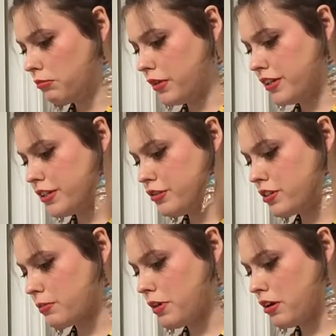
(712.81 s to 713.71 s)
When do you
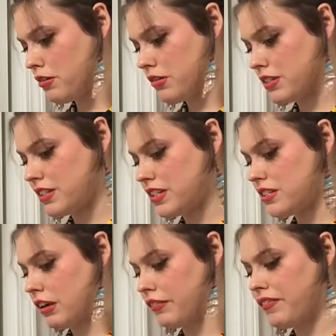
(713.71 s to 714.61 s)
suppose
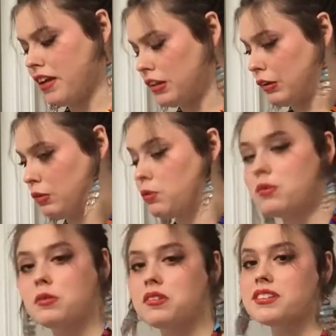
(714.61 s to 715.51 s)
this young fellow
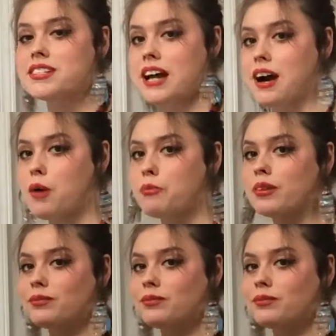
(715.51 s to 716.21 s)
will stop?